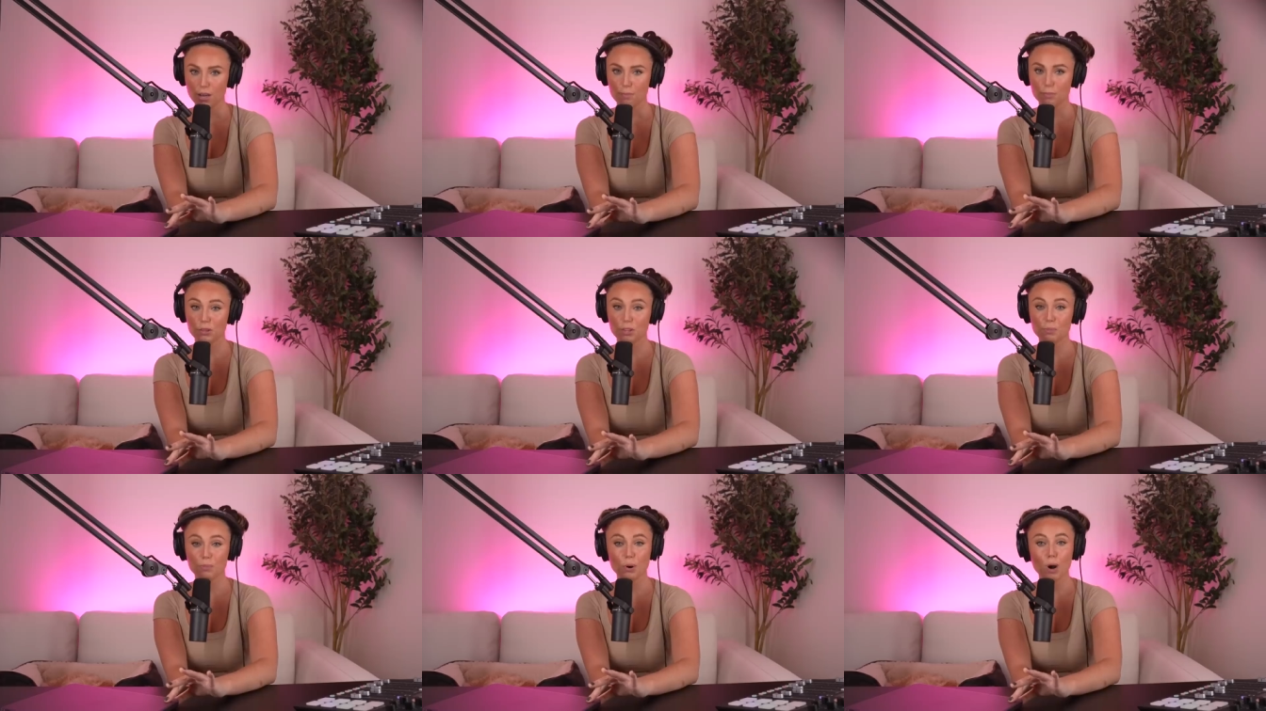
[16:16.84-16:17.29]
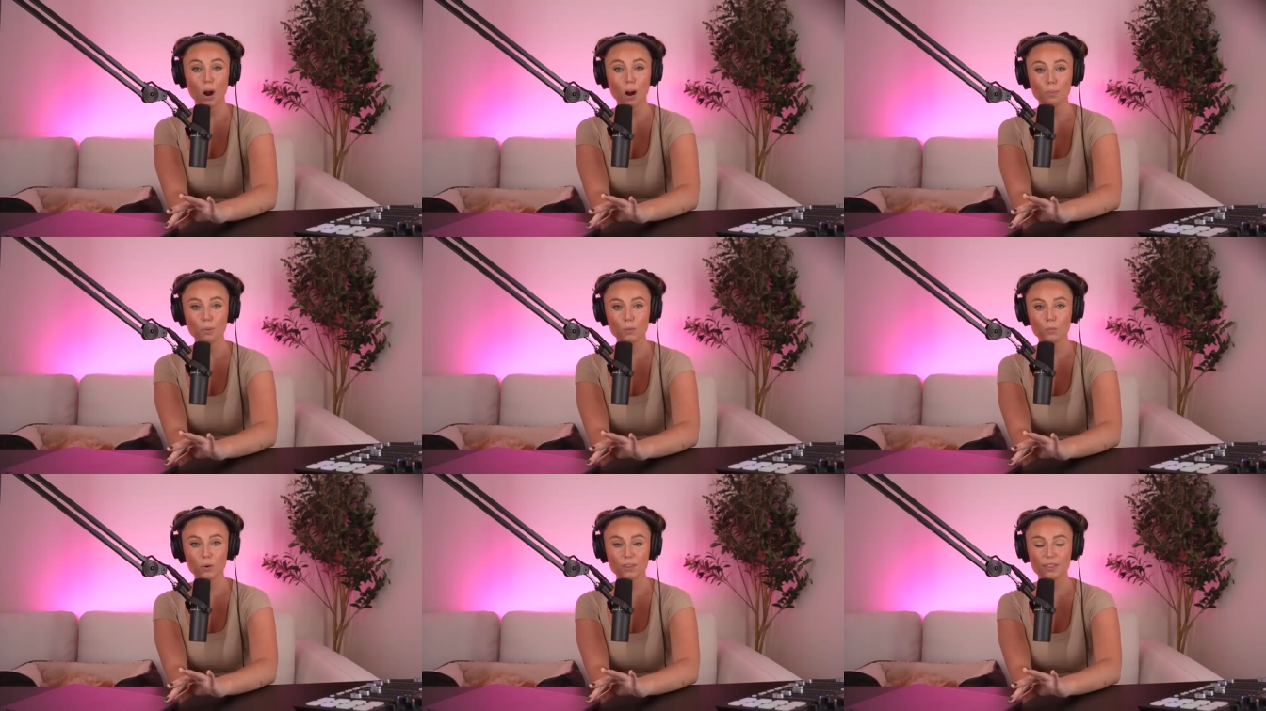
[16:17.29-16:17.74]
But the
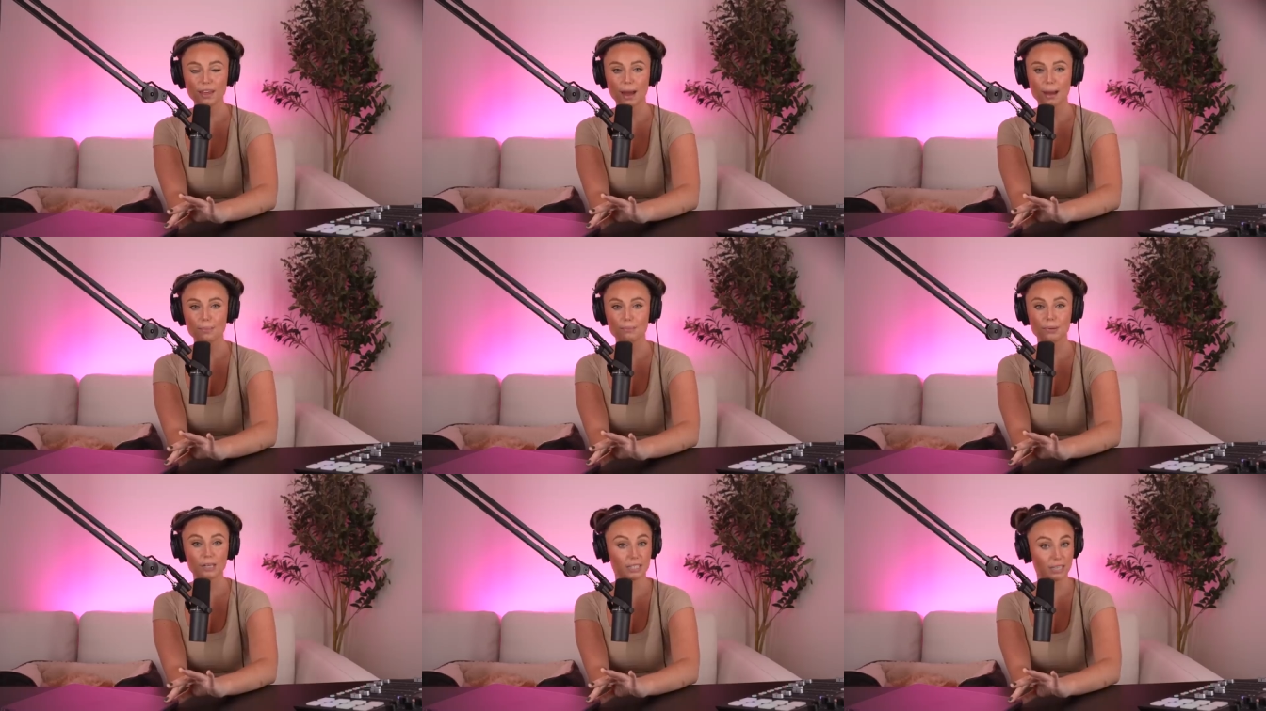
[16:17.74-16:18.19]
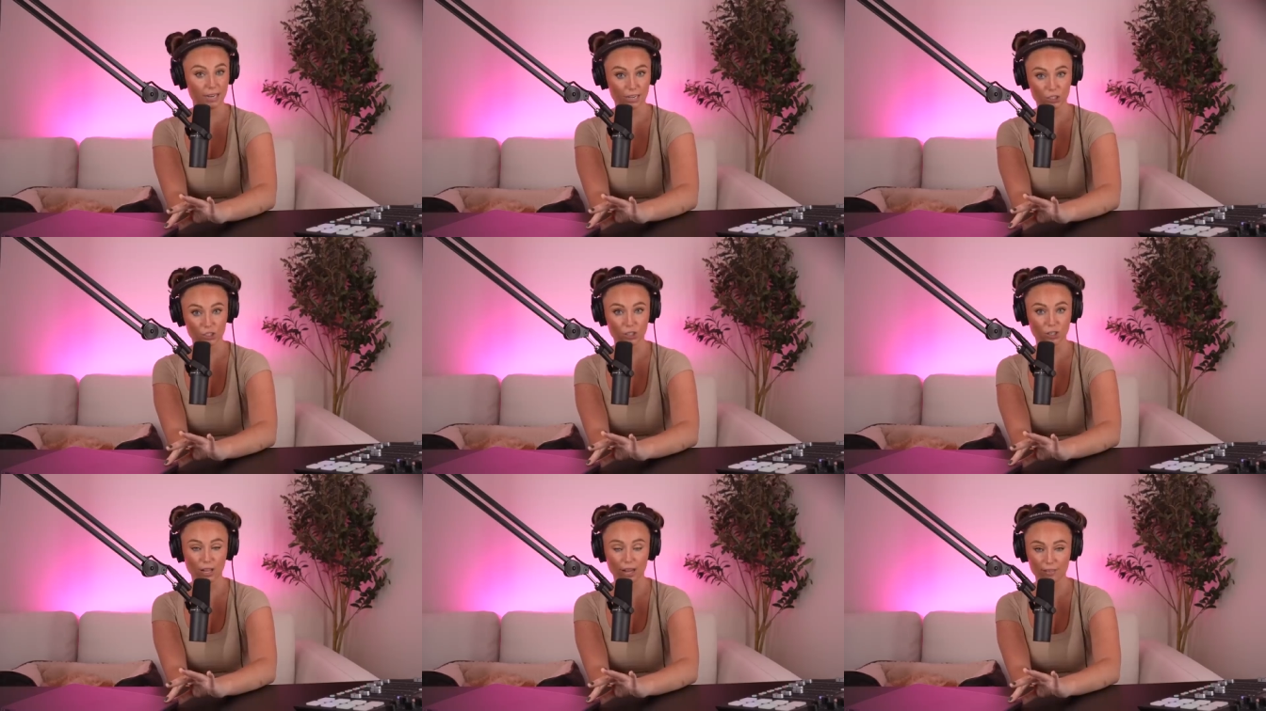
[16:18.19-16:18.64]
problem with that
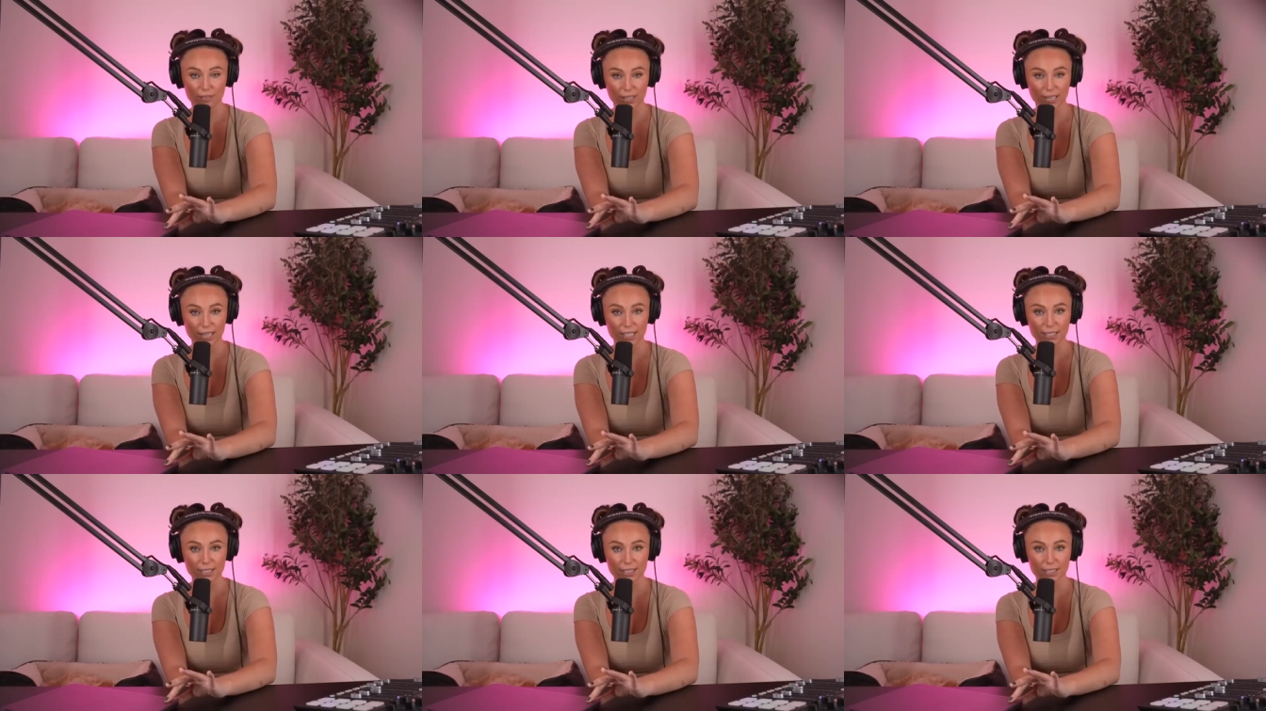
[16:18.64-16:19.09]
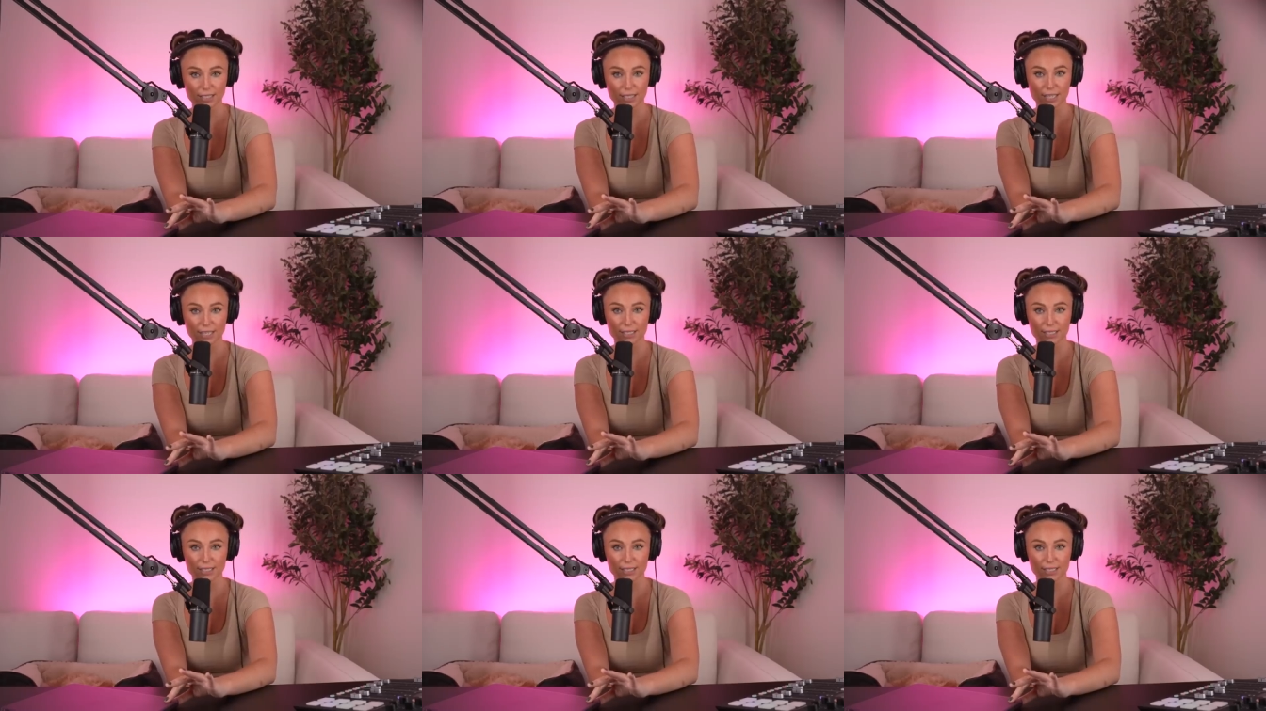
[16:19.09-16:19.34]
potential evidence